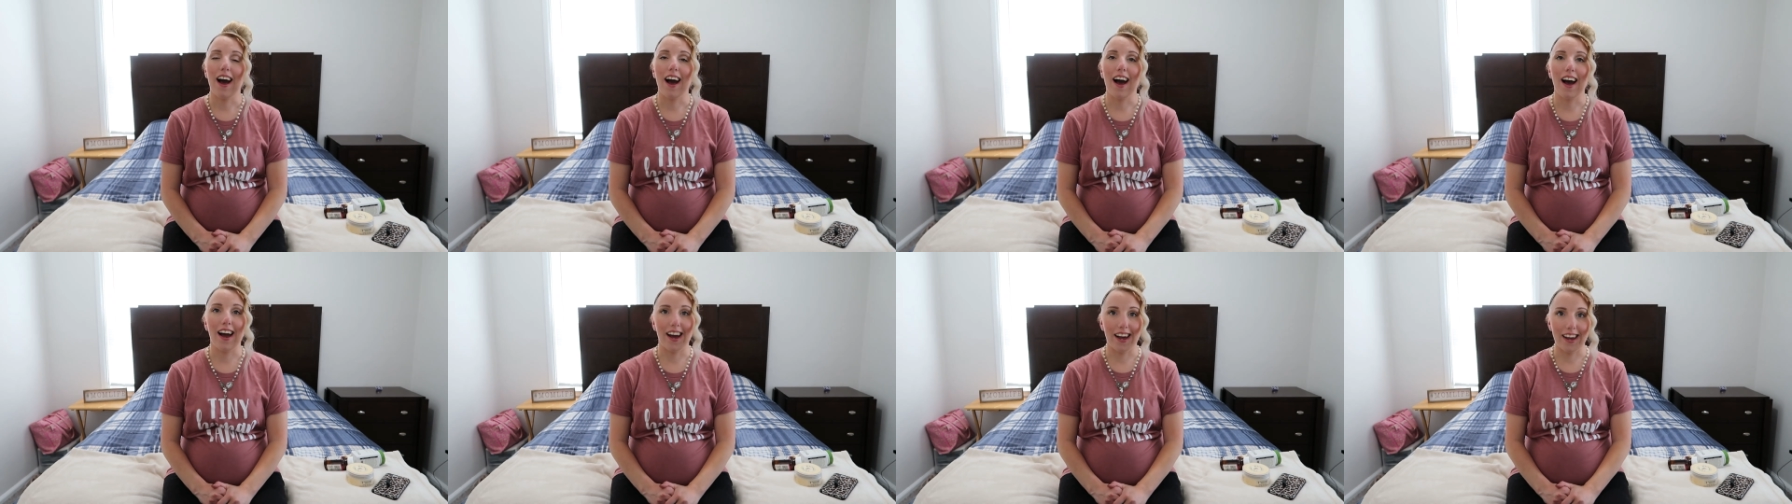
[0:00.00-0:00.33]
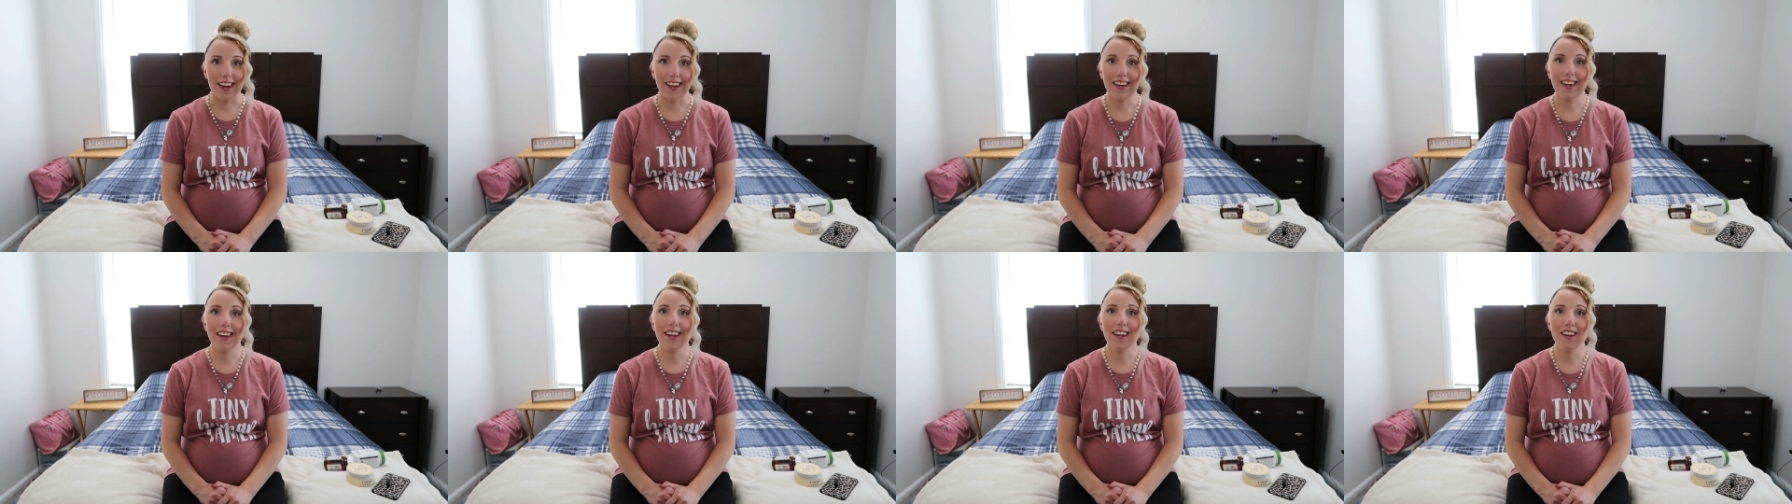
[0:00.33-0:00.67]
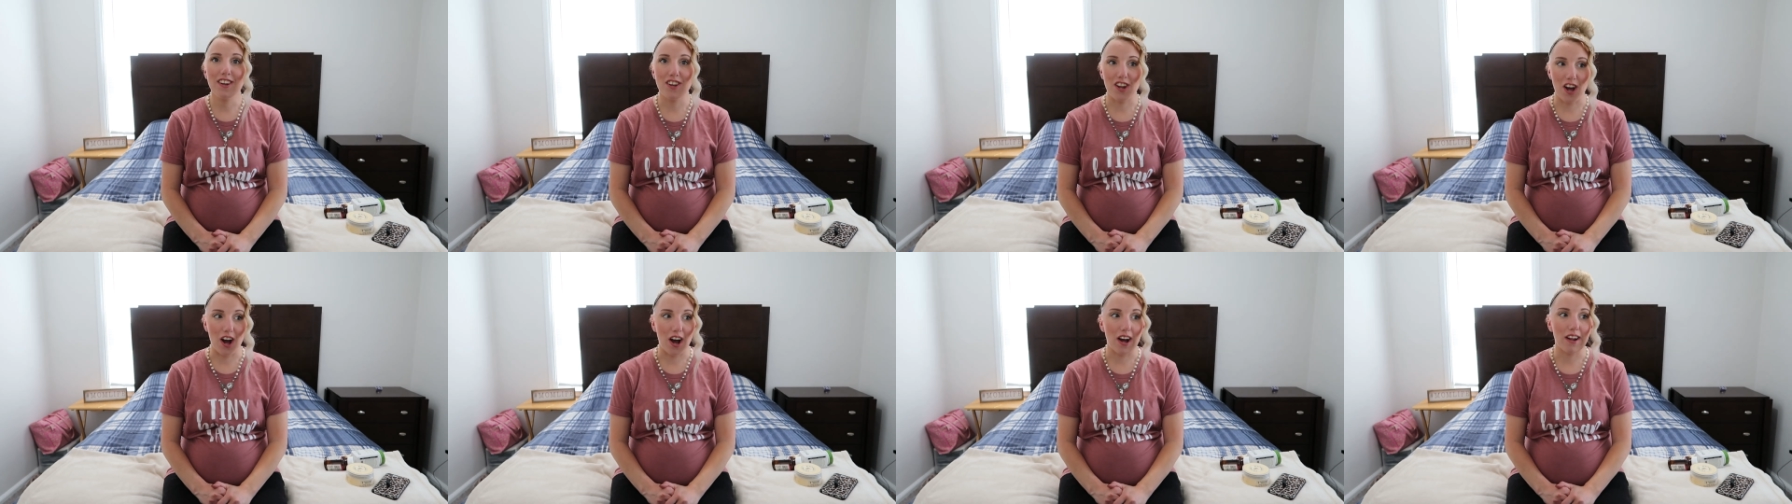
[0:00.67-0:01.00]
I
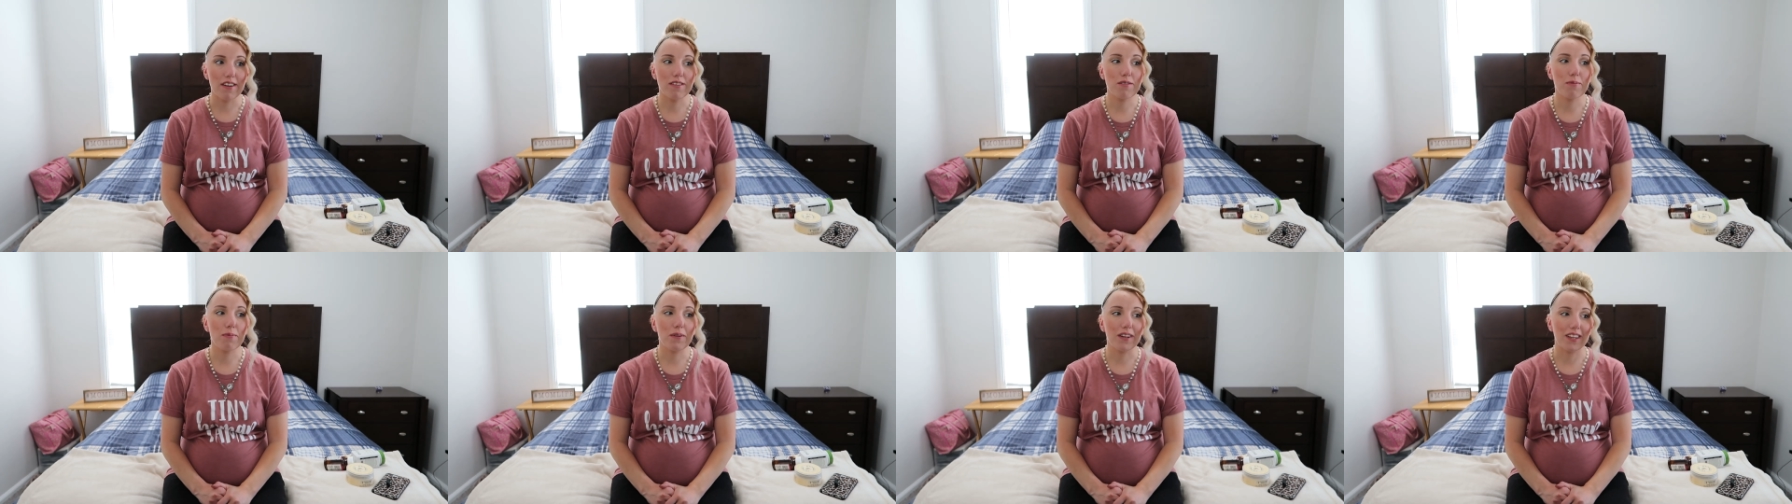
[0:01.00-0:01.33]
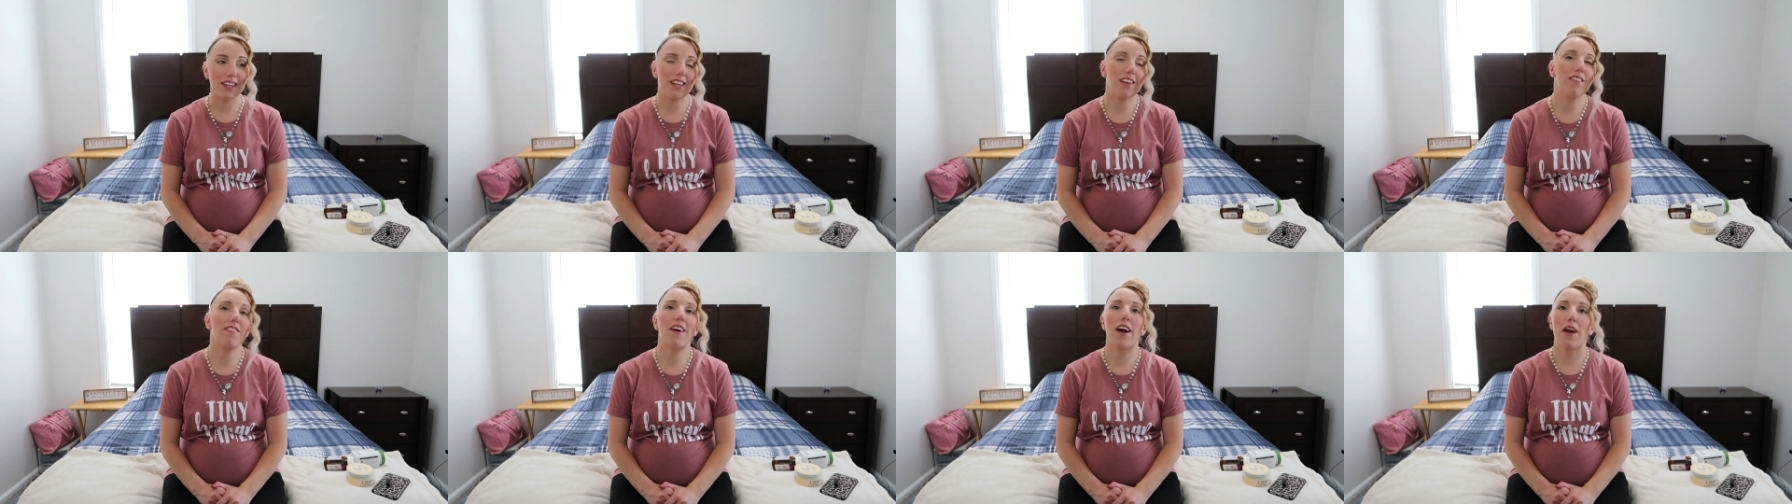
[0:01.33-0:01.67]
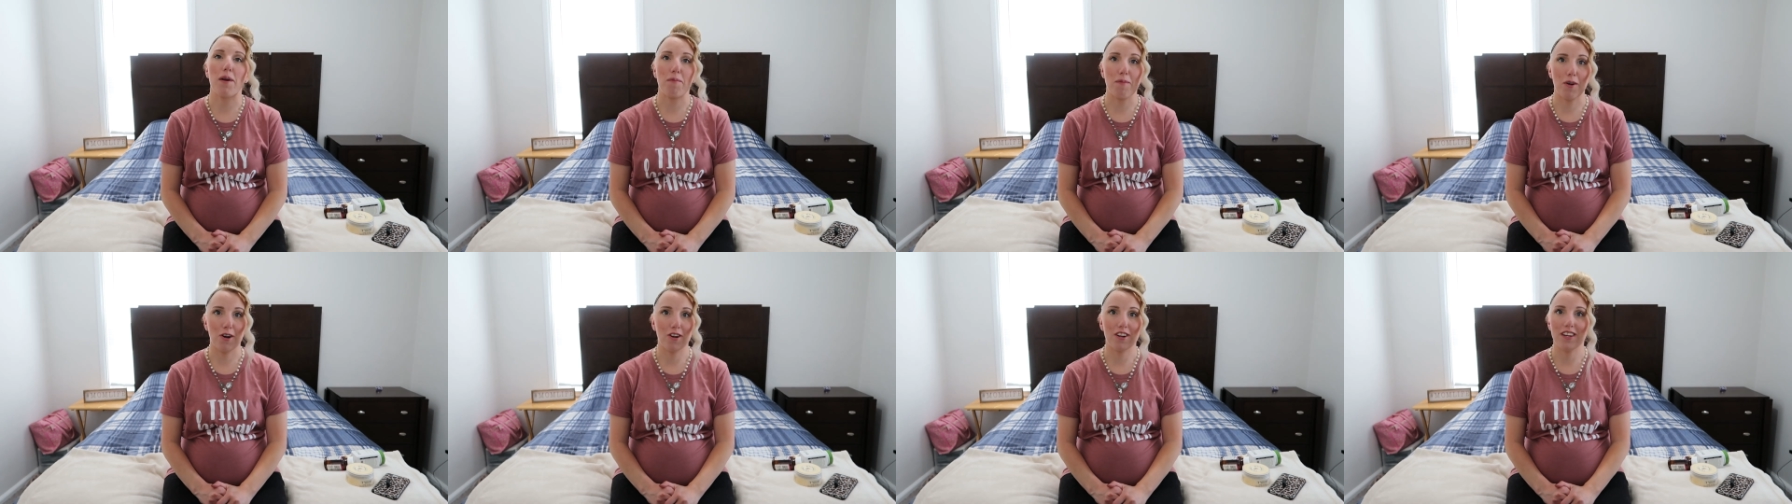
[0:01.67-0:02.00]
cannot believe I
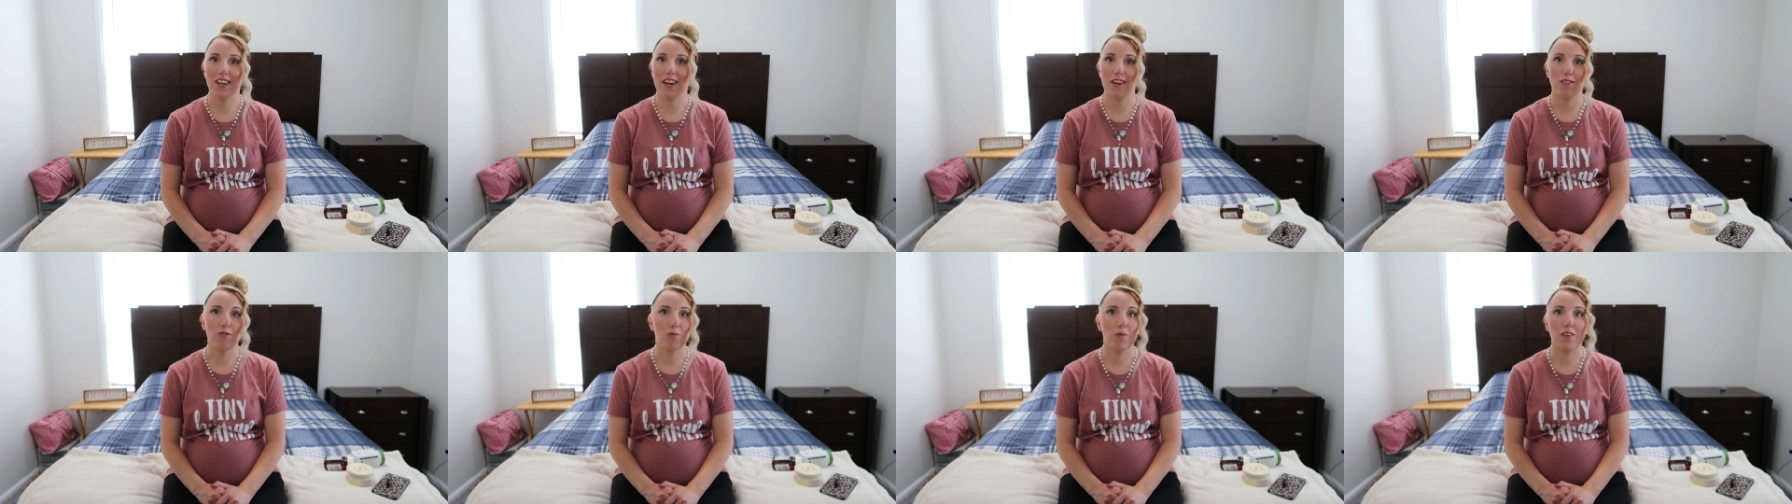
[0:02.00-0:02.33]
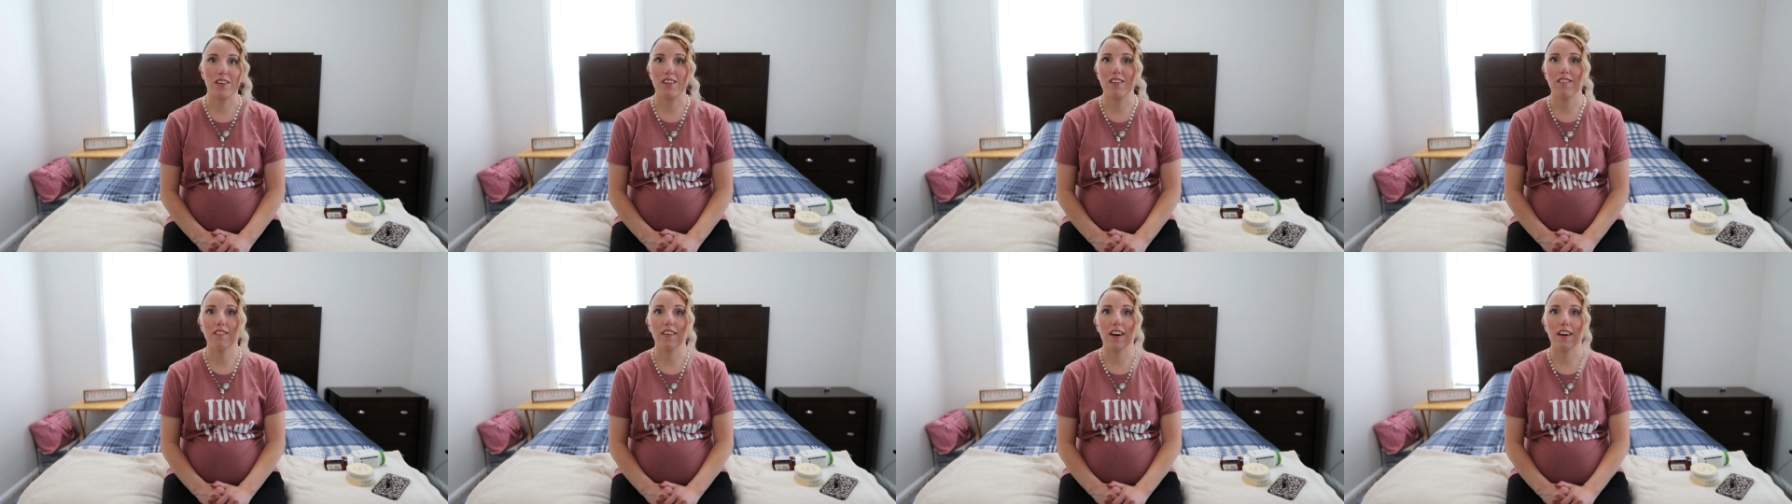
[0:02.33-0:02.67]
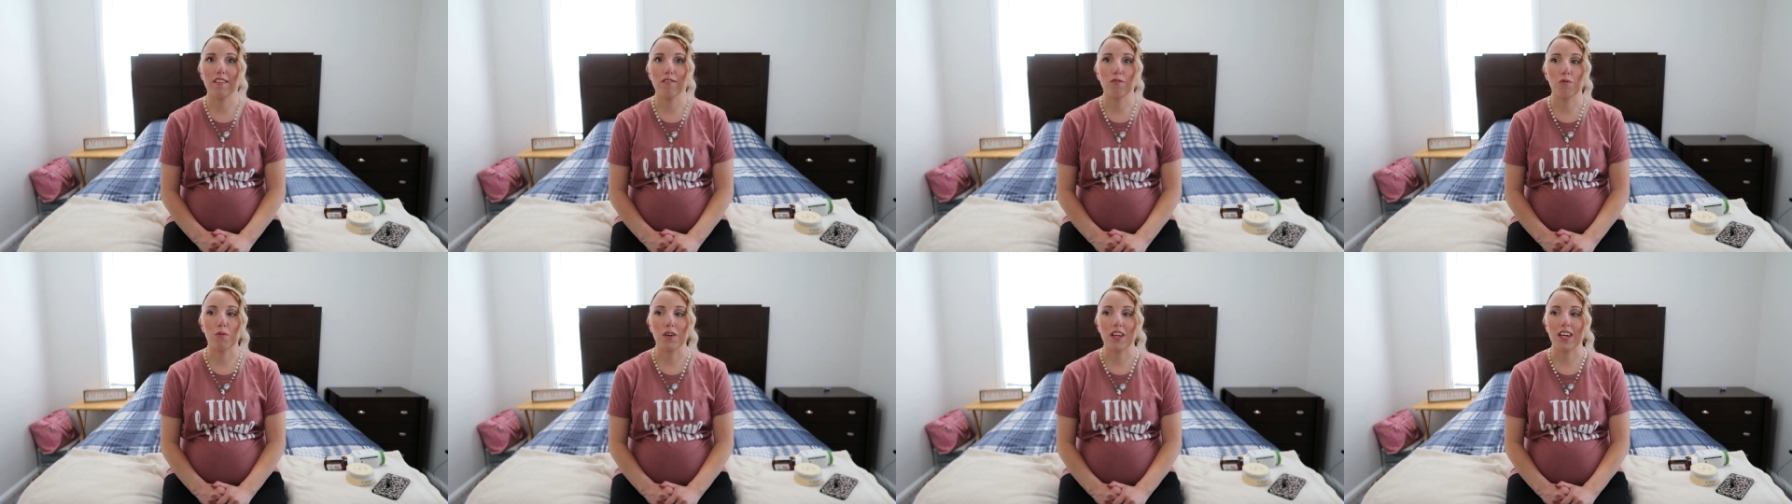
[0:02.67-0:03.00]
am already at
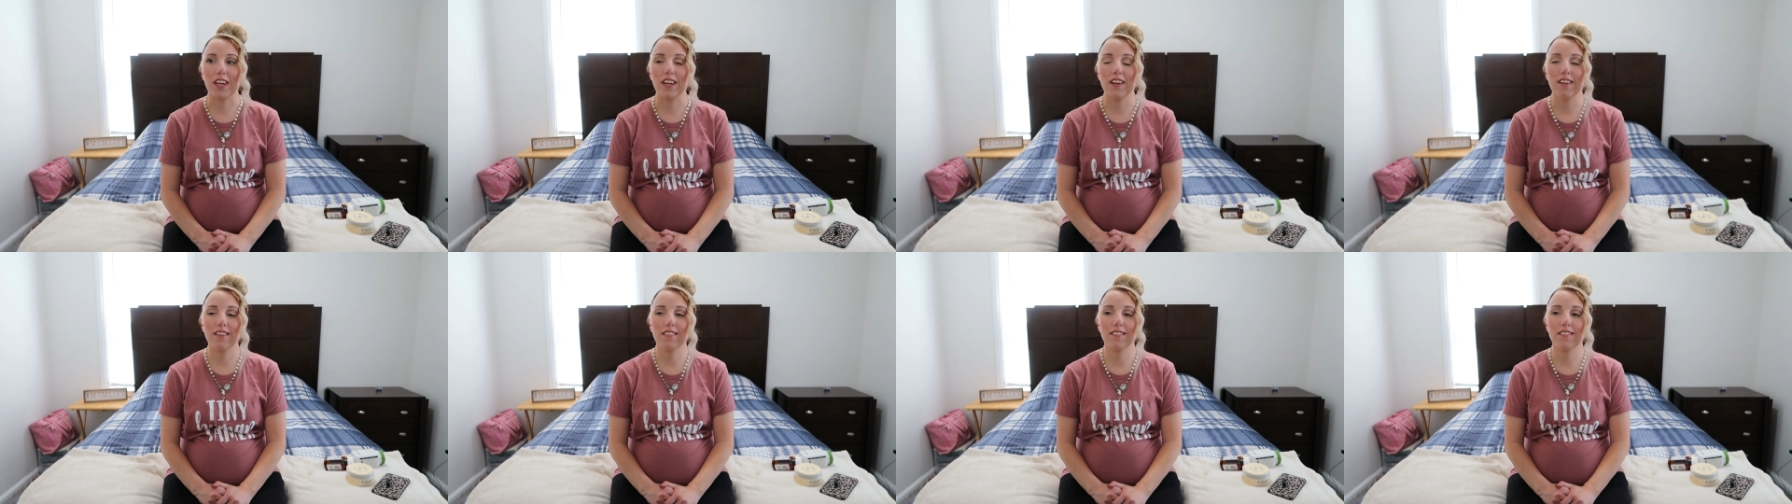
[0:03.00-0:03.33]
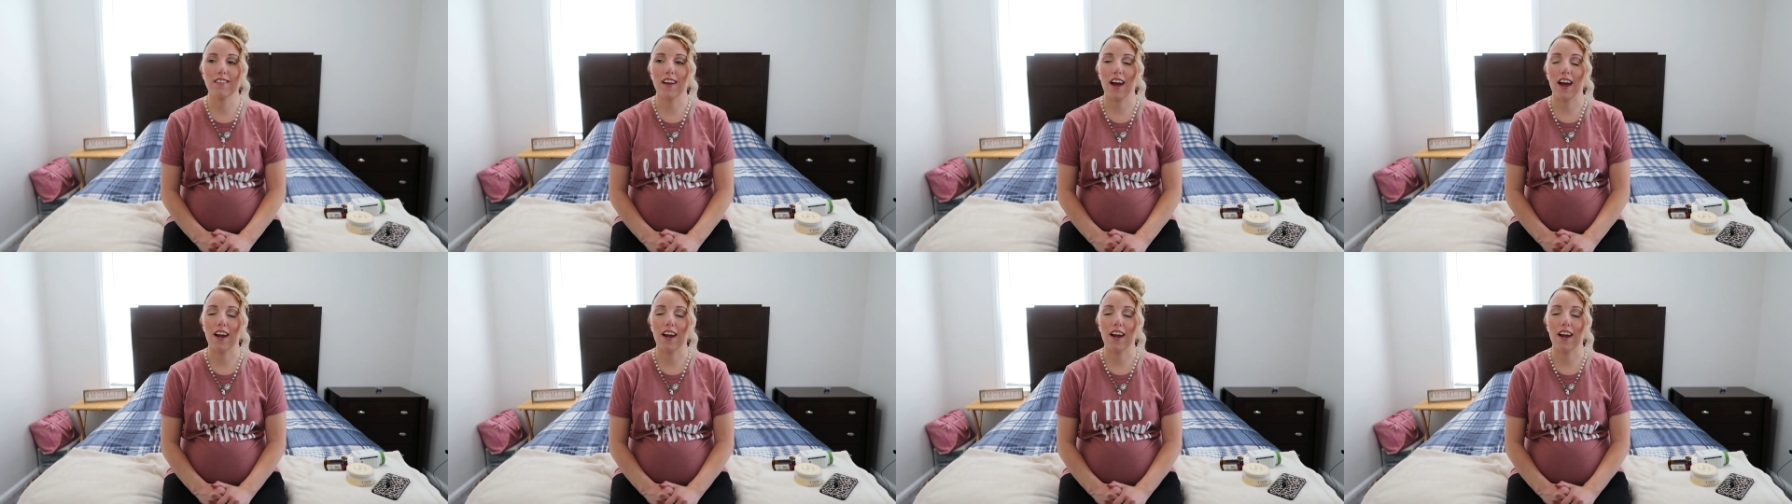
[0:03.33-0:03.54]
twenty-five weeks.